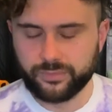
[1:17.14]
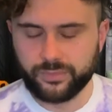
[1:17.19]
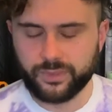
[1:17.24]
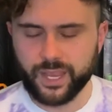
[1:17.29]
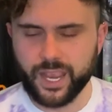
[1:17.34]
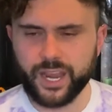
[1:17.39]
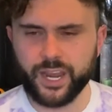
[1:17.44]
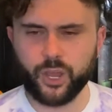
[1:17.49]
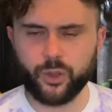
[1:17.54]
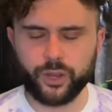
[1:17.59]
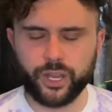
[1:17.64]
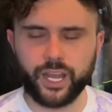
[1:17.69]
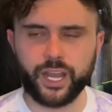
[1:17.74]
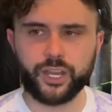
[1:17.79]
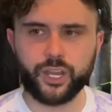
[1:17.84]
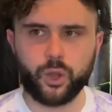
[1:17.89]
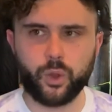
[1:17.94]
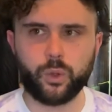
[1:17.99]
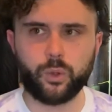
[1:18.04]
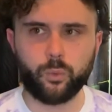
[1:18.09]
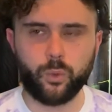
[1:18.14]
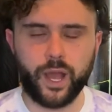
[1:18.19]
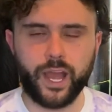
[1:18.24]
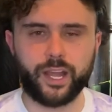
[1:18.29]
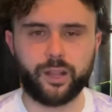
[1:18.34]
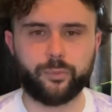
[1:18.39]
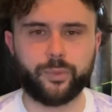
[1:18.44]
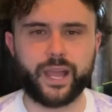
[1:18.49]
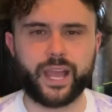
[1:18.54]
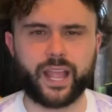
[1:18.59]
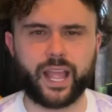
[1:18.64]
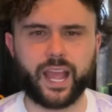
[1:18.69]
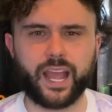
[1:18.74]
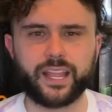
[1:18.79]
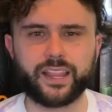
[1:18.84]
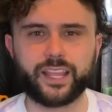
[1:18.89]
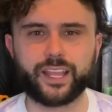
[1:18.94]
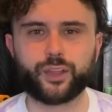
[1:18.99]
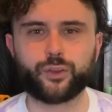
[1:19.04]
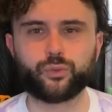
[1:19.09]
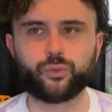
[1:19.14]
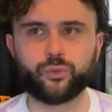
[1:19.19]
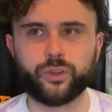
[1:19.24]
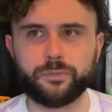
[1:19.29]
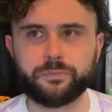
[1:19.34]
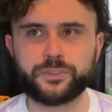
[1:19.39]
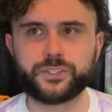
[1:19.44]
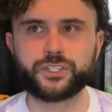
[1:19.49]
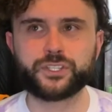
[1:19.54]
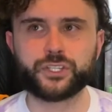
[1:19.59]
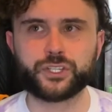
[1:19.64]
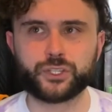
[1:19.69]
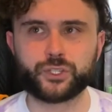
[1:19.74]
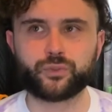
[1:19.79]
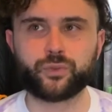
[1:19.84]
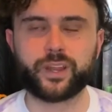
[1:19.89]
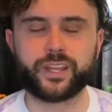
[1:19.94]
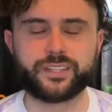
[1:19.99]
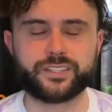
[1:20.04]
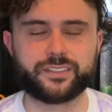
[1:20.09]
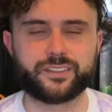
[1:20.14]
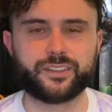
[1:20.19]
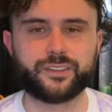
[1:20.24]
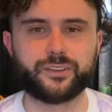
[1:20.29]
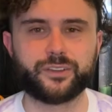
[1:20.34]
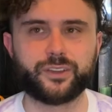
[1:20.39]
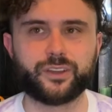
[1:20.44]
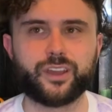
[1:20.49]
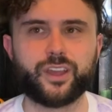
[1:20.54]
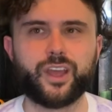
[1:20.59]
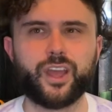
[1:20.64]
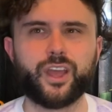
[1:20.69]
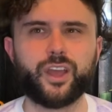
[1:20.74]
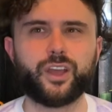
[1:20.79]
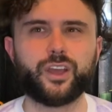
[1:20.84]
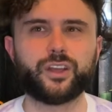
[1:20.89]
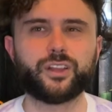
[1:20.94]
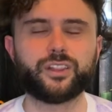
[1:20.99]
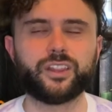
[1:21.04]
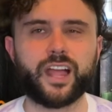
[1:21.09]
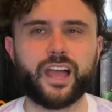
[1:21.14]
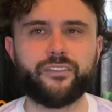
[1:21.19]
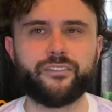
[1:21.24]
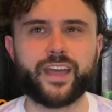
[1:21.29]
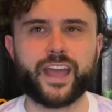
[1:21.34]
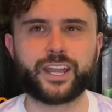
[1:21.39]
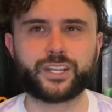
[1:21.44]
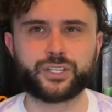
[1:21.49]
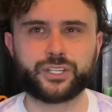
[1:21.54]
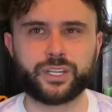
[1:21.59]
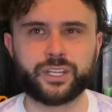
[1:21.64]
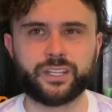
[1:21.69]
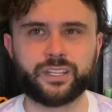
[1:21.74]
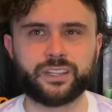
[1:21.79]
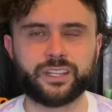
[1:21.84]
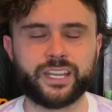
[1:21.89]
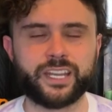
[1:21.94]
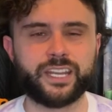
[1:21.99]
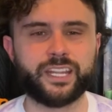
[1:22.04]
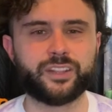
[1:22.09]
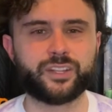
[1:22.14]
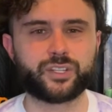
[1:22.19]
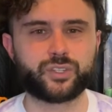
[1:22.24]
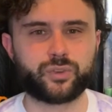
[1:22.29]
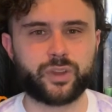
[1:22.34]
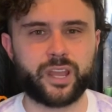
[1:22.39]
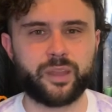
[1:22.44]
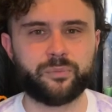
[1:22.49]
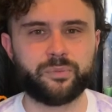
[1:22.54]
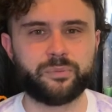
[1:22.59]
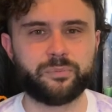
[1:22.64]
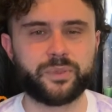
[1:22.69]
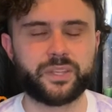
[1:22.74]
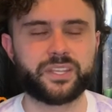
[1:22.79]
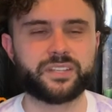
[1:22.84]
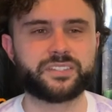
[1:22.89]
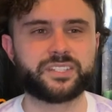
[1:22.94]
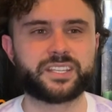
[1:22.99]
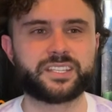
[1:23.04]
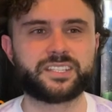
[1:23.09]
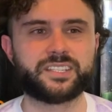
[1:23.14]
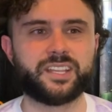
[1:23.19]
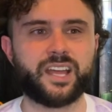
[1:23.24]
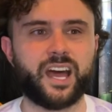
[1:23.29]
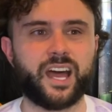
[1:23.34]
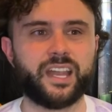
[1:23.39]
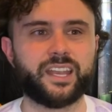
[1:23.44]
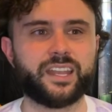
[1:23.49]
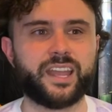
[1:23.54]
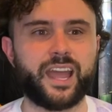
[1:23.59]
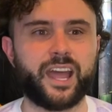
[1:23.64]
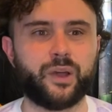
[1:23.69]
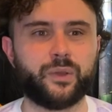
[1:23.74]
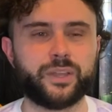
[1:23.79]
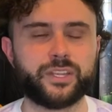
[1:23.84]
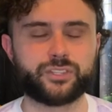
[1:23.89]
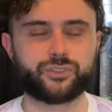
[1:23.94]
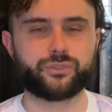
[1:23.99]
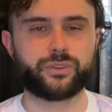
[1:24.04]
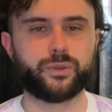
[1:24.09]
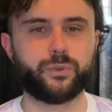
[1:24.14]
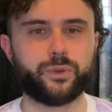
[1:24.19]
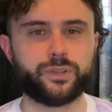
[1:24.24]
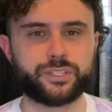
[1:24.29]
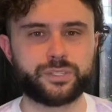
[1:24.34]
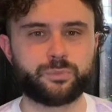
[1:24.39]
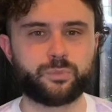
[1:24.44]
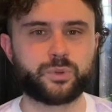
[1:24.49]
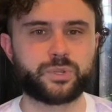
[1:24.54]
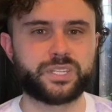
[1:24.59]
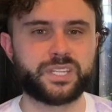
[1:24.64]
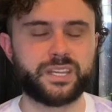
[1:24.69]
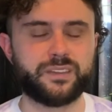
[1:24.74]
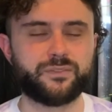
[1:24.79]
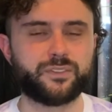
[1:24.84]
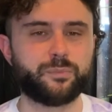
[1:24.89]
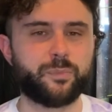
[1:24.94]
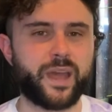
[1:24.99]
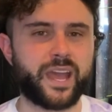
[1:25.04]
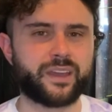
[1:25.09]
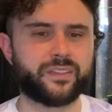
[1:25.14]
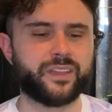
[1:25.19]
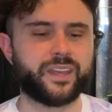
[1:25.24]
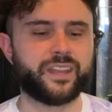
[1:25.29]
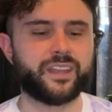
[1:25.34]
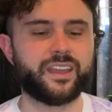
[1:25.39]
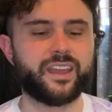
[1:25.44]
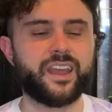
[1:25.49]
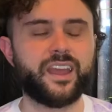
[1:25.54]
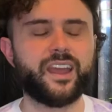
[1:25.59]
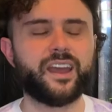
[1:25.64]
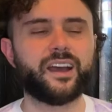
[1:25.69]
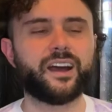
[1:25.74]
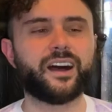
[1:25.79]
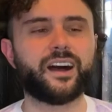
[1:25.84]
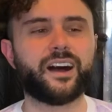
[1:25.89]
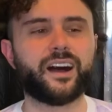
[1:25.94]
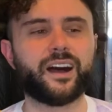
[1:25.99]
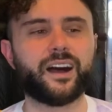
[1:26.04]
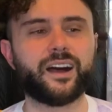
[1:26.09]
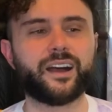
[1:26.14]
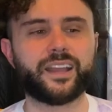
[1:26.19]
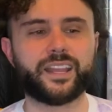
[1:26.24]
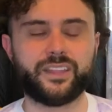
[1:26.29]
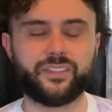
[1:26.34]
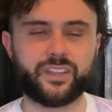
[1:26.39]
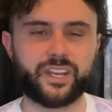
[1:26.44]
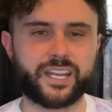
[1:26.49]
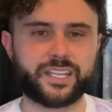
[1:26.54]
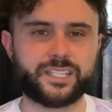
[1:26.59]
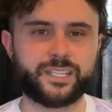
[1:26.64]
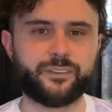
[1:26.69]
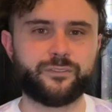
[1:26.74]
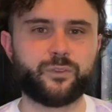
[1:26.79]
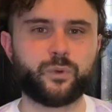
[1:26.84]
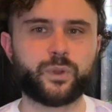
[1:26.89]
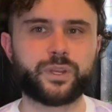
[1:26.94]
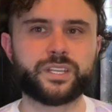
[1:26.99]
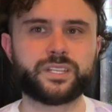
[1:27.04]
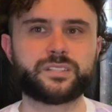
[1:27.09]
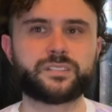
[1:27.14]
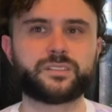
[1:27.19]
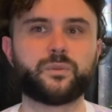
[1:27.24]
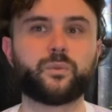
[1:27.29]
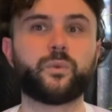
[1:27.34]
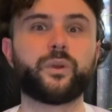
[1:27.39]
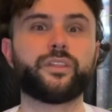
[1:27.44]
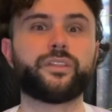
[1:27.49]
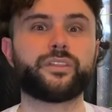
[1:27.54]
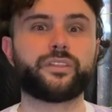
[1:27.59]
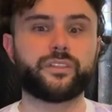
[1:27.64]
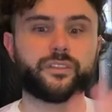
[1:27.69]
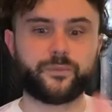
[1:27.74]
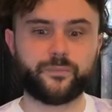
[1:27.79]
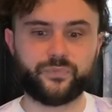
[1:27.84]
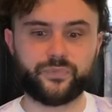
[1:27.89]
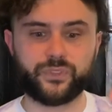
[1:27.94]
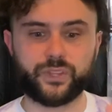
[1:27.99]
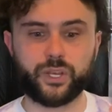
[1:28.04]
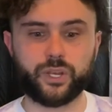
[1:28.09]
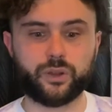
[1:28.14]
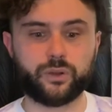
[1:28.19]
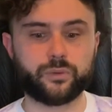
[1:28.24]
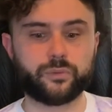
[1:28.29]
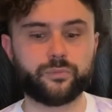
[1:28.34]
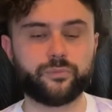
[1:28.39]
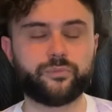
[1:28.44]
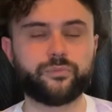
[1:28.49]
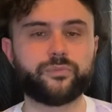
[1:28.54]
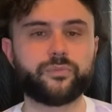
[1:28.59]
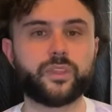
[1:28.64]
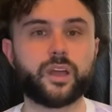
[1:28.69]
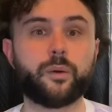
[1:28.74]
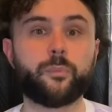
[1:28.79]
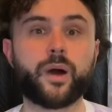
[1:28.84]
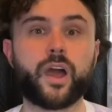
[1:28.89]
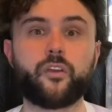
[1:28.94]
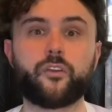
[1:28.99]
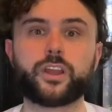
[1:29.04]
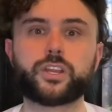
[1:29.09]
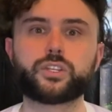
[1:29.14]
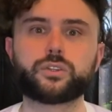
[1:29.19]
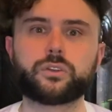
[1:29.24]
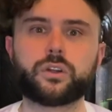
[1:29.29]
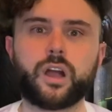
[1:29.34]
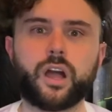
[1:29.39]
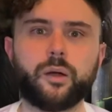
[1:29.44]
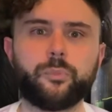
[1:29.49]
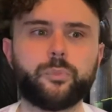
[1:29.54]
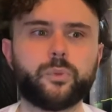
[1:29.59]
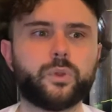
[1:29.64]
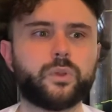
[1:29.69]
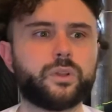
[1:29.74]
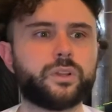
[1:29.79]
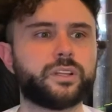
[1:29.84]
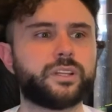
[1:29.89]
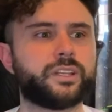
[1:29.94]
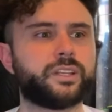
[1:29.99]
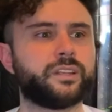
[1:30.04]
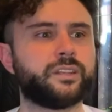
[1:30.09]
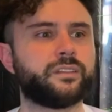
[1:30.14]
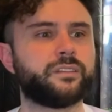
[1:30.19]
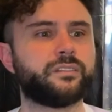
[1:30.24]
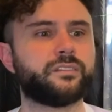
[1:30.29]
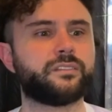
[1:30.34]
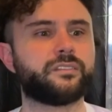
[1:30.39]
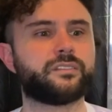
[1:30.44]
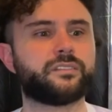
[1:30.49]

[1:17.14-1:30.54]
And I know a while back I like ripped to shreds the live action Lady and the Tramp because that's not how history was perceived back then, in the 1940s with, you know, a biracial couple and